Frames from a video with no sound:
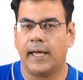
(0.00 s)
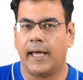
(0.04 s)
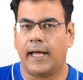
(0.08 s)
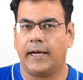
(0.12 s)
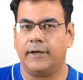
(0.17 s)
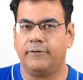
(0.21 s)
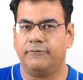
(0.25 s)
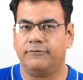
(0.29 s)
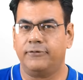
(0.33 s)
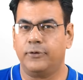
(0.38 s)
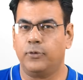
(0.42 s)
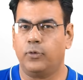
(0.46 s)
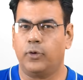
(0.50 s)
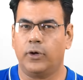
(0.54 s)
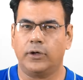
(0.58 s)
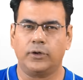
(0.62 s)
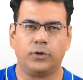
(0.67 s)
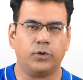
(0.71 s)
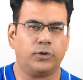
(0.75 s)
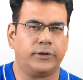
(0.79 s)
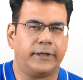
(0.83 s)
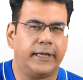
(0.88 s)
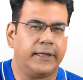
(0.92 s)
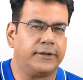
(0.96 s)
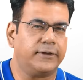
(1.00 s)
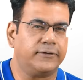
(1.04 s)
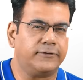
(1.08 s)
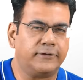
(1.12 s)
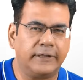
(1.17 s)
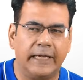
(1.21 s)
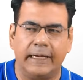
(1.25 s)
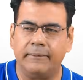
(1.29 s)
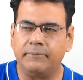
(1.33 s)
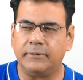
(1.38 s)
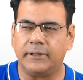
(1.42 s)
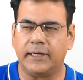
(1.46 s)
and if you were to take the
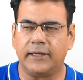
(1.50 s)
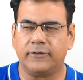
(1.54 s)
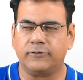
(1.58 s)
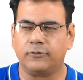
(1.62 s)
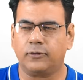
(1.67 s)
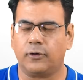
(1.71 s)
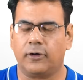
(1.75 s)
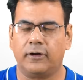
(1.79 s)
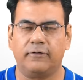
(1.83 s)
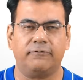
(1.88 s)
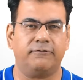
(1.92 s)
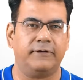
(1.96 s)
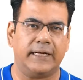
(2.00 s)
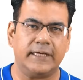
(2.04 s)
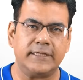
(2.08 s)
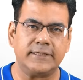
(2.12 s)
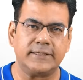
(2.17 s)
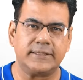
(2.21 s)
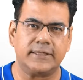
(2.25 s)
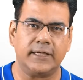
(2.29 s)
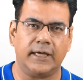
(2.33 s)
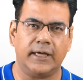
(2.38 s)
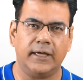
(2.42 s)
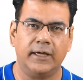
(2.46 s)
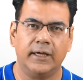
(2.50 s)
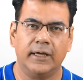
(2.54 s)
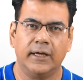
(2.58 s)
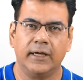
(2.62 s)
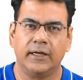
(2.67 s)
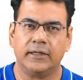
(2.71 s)
same test on a Wednesday,